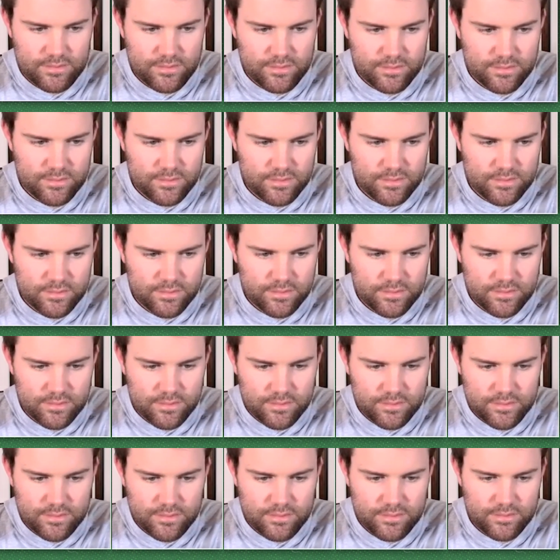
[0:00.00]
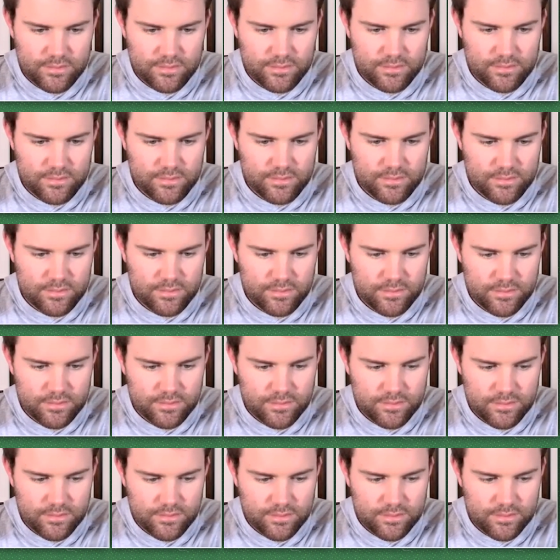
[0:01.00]

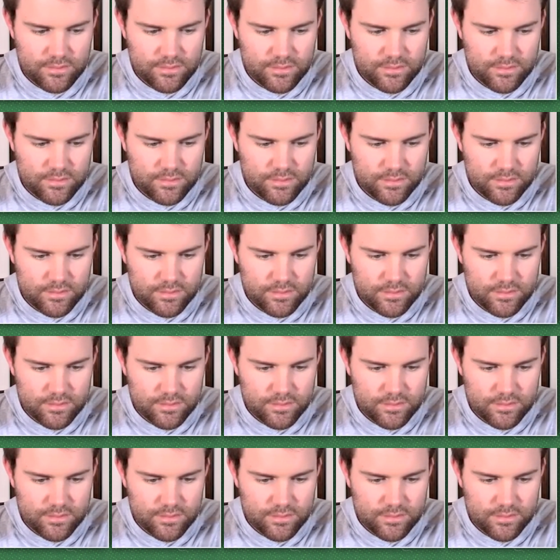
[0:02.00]
No words are spoken by the person on screen.